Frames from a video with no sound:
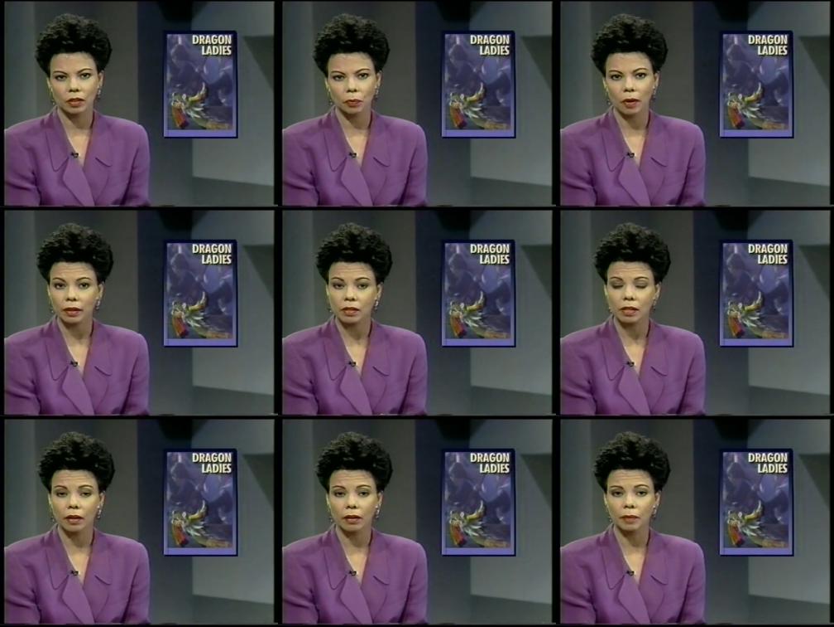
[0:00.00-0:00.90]
They're
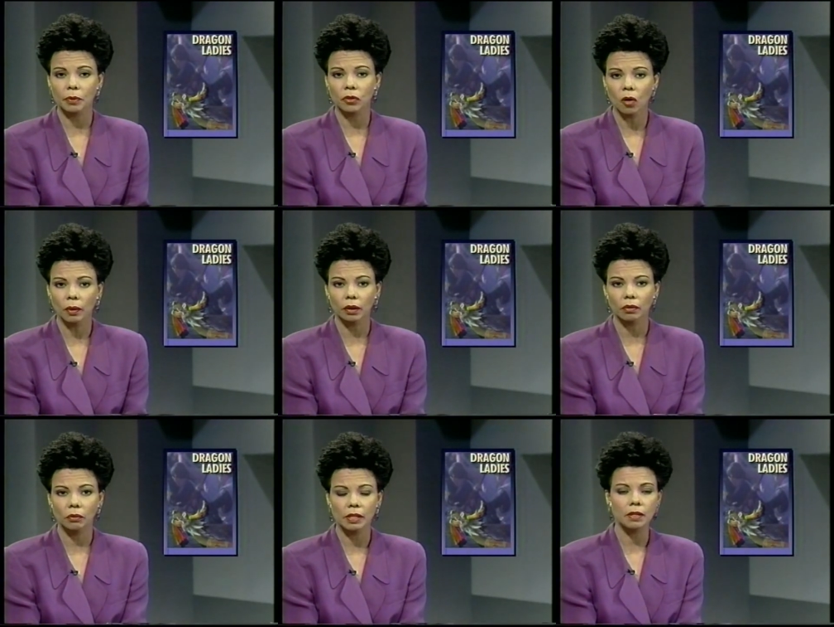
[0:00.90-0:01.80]
practicing on the Potomac,
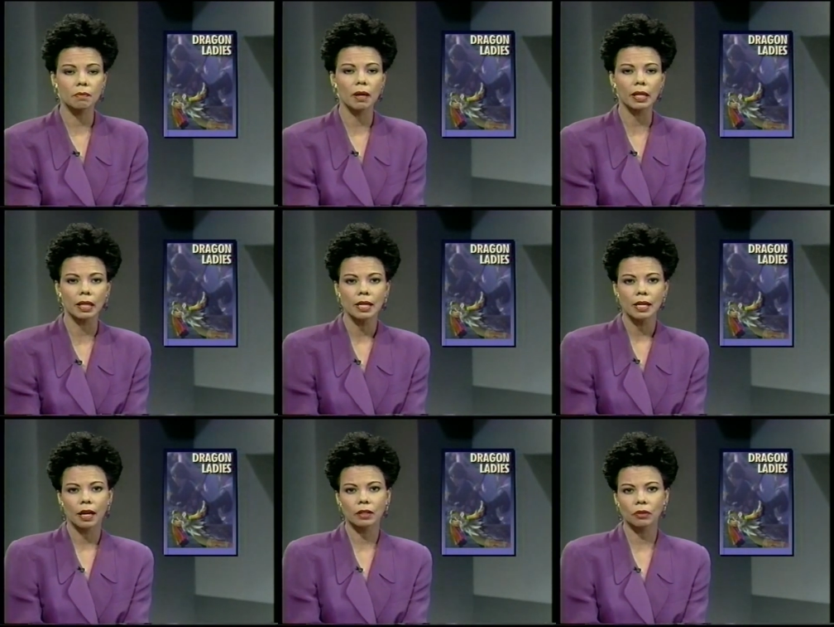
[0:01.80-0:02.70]
raising money
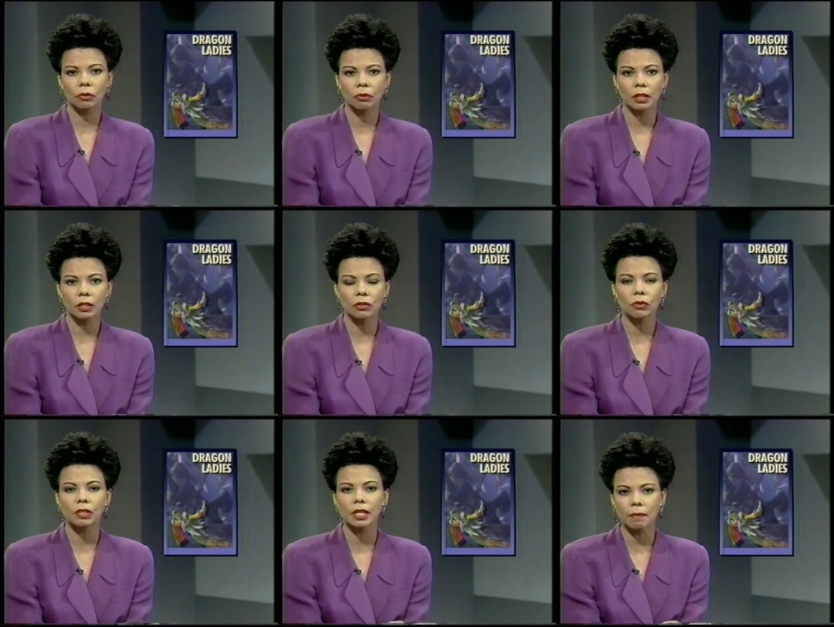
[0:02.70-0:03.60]
and recruiting
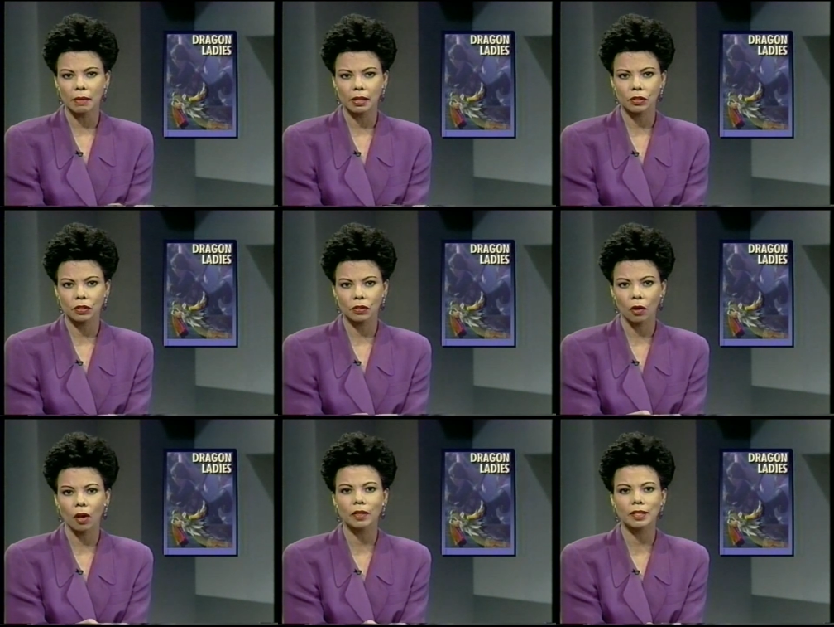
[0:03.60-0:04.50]
new teammates
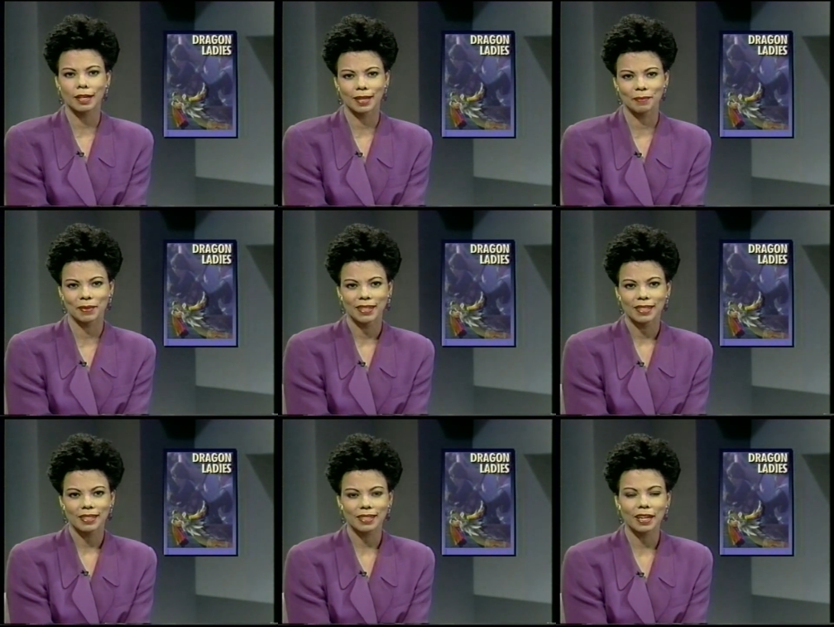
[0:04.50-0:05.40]
all the time.
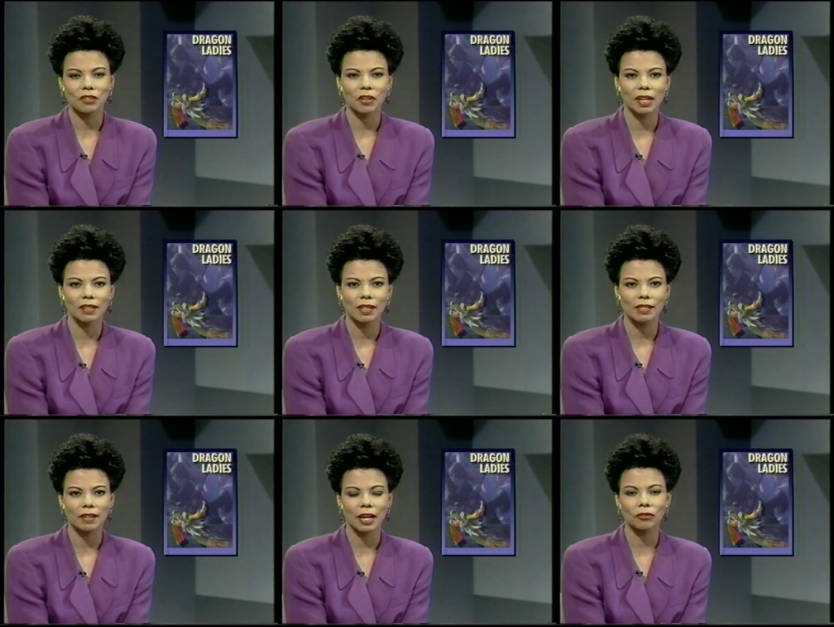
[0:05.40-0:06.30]
Tonight, Channel
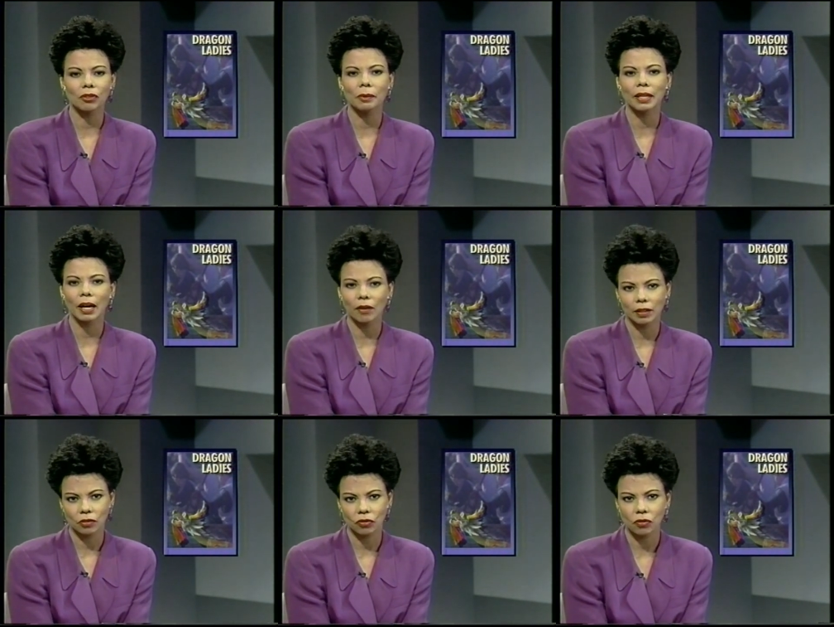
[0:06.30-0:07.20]
9's Andrea
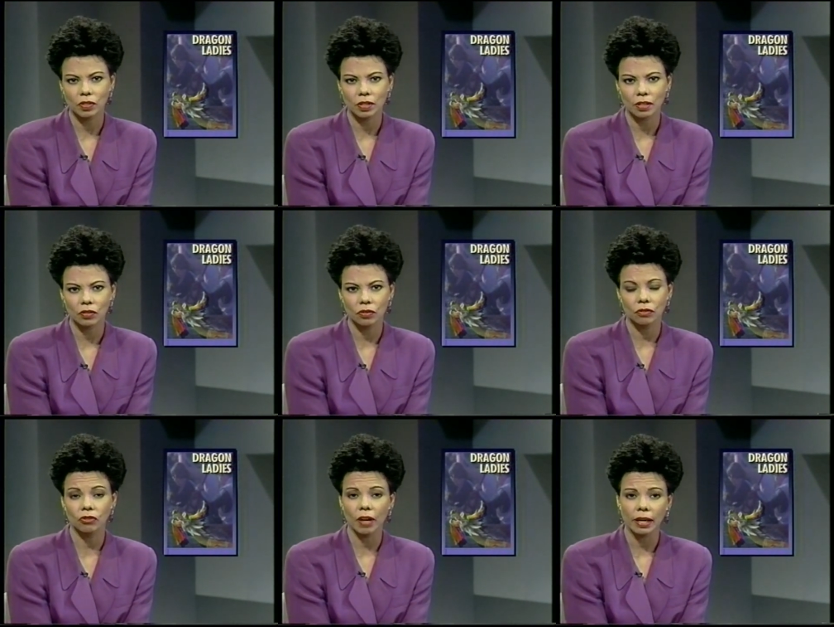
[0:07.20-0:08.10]
McCarren introduces us
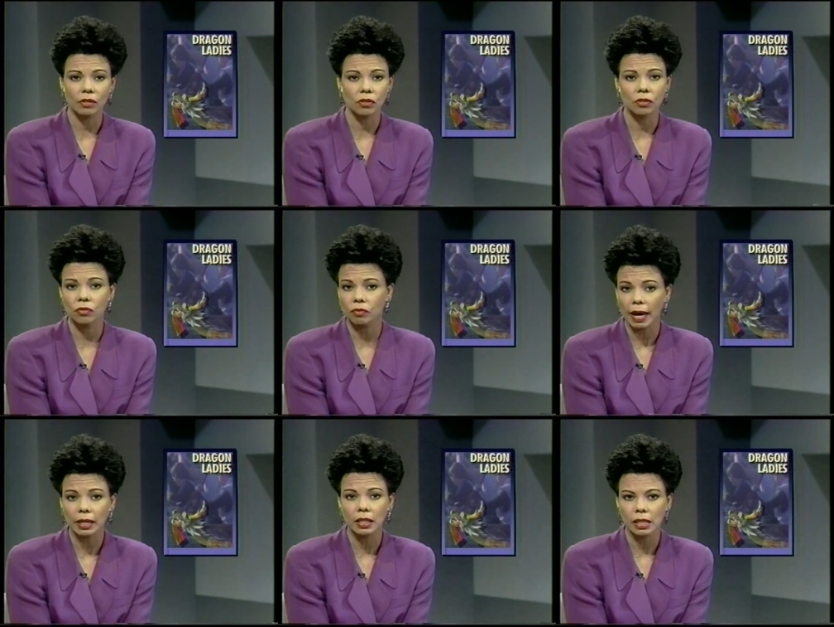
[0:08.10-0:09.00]
to Jack's
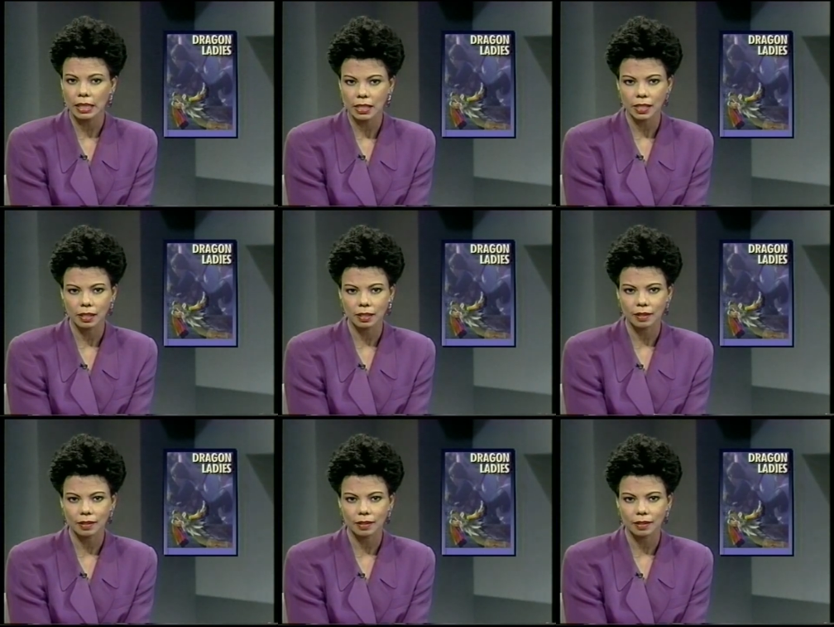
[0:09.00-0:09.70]
Dragon Ladies.